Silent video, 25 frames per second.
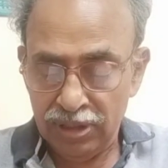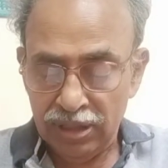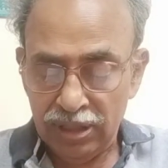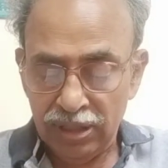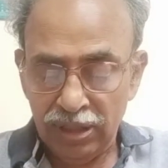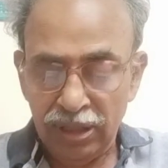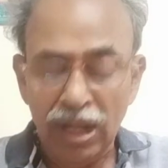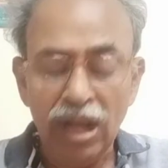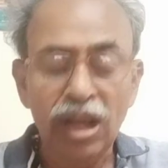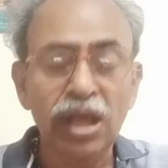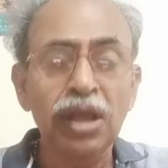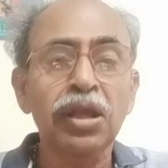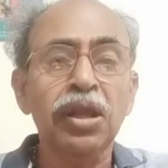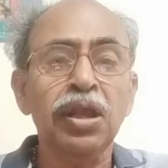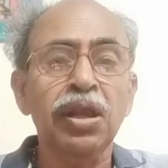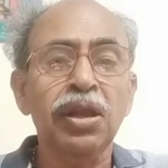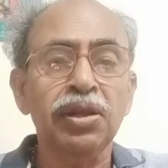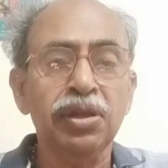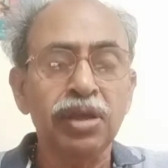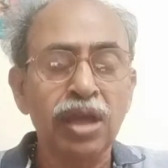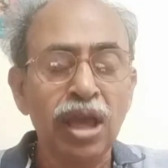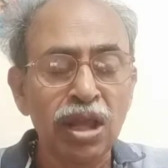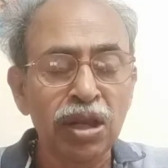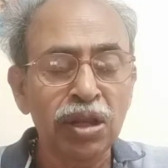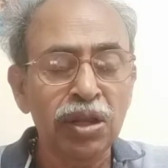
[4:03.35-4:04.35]

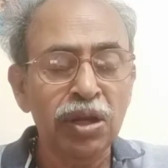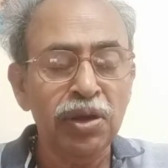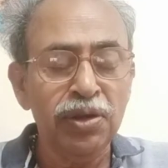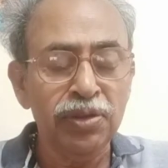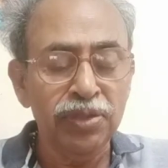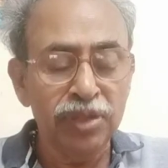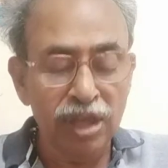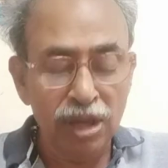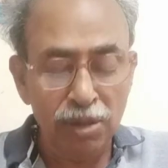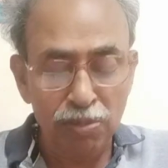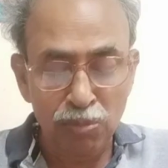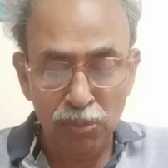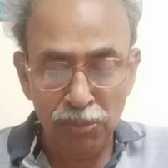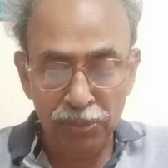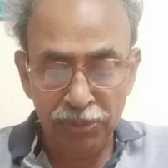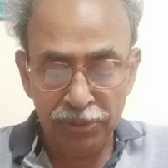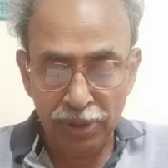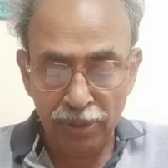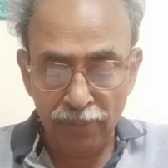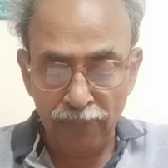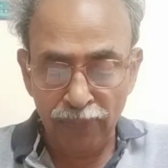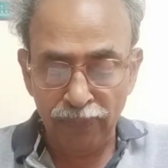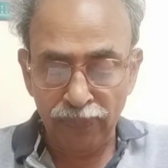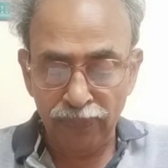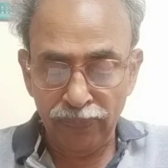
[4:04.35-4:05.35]
Calculate the amount of
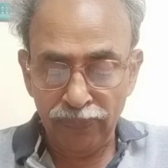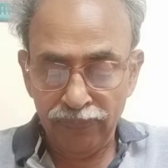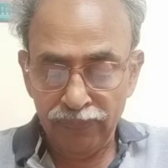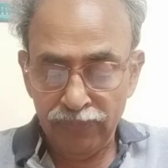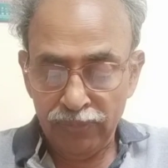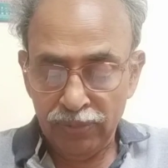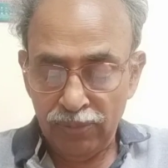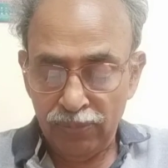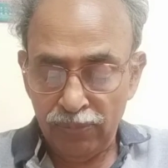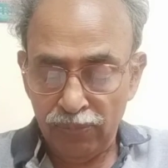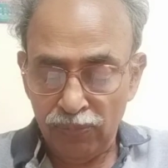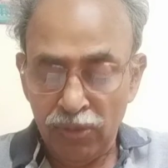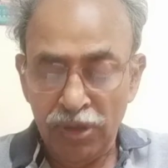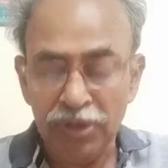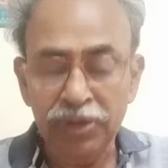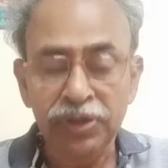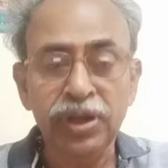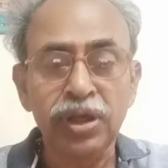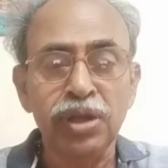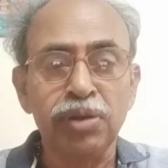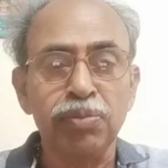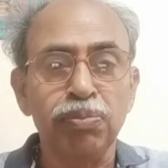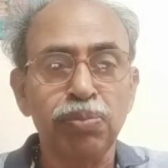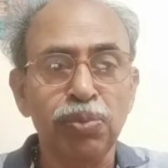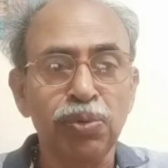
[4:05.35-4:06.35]
water
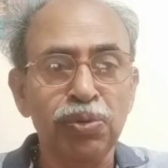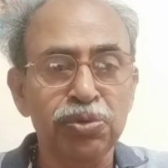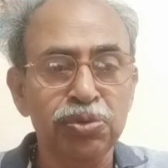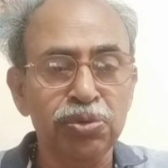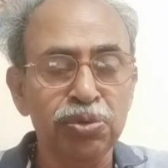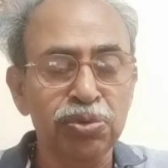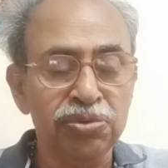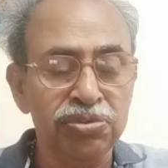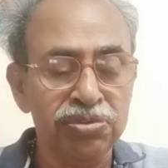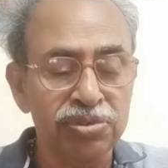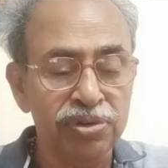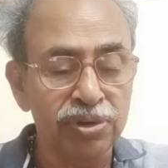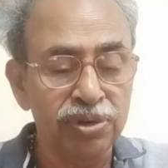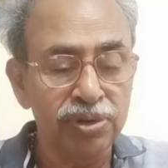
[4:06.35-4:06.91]
produced